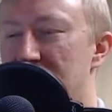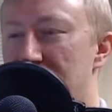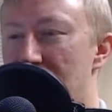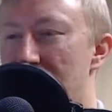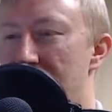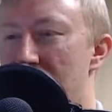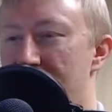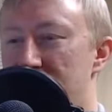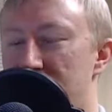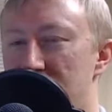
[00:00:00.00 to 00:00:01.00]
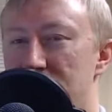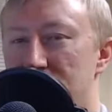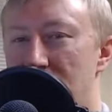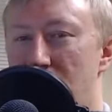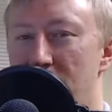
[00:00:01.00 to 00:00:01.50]
I mean, obviously
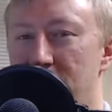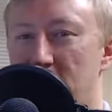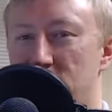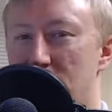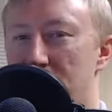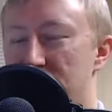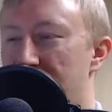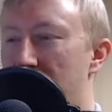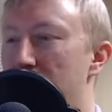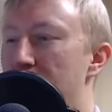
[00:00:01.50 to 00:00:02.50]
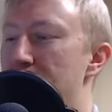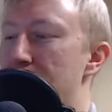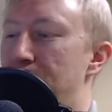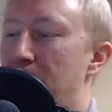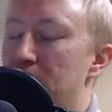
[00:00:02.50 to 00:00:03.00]
my wife Keltron was out there with
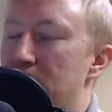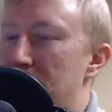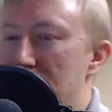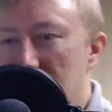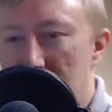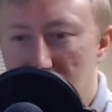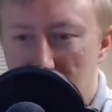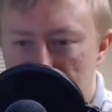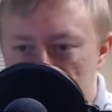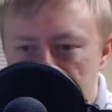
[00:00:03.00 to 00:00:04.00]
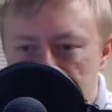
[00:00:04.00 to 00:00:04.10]
me, but one